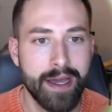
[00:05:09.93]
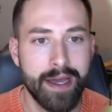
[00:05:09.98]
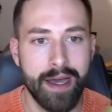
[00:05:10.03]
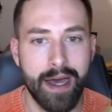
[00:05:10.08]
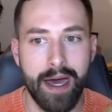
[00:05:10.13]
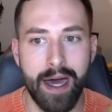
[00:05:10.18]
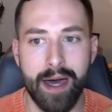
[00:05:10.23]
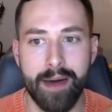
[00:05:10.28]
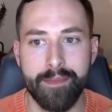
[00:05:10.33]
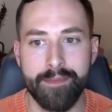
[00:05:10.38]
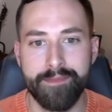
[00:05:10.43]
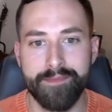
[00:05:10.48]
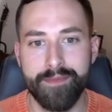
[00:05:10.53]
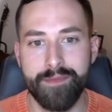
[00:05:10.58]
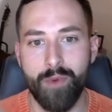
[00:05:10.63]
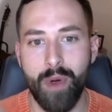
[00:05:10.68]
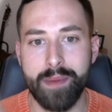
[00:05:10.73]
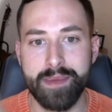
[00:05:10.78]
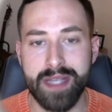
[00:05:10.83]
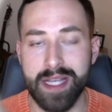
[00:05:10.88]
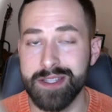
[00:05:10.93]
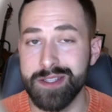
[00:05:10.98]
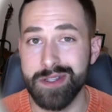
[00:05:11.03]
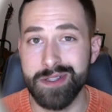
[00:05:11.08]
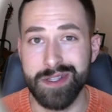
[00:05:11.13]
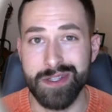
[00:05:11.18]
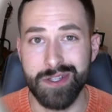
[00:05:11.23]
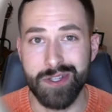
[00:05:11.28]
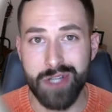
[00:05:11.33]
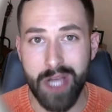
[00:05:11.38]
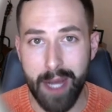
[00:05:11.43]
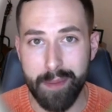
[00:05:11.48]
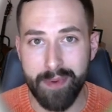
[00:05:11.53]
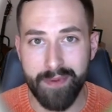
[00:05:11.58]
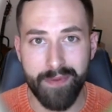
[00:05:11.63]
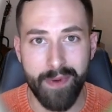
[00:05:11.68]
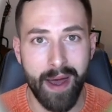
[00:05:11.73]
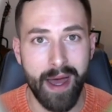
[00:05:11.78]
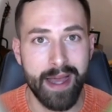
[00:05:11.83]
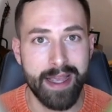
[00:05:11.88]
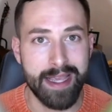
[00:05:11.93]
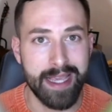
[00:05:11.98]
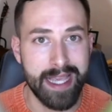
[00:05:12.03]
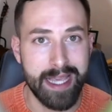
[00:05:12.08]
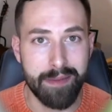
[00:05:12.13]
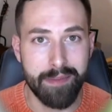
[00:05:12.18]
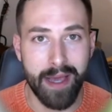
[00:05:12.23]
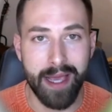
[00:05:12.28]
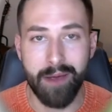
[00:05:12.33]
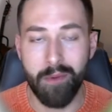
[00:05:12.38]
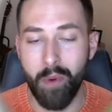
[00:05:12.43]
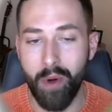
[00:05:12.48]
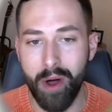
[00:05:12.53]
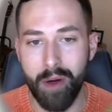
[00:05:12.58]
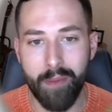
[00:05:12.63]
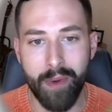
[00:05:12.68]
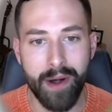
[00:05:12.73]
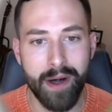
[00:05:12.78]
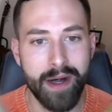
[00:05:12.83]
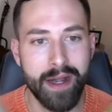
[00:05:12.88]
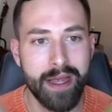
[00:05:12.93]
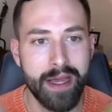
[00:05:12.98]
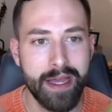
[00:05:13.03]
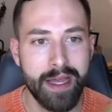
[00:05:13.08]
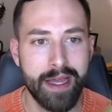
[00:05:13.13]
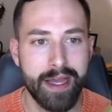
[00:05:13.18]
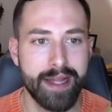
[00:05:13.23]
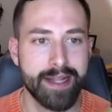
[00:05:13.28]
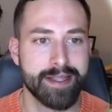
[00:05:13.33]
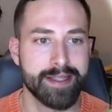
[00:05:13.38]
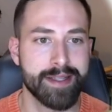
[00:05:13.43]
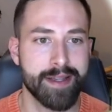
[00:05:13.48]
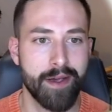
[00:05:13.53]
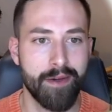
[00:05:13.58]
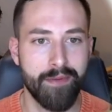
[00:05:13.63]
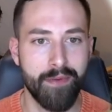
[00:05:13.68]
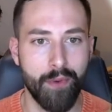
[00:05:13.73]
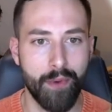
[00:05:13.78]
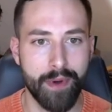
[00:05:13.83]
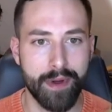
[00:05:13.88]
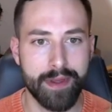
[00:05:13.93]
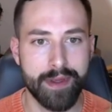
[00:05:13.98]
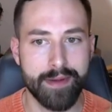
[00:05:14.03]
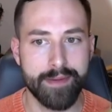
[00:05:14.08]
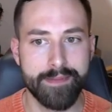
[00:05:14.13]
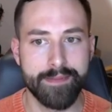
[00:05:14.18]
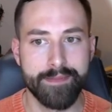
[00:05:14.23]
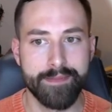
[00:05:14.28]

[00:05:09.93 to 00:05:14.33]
um, websites using Shopify, eBay, Walmart, and so forth.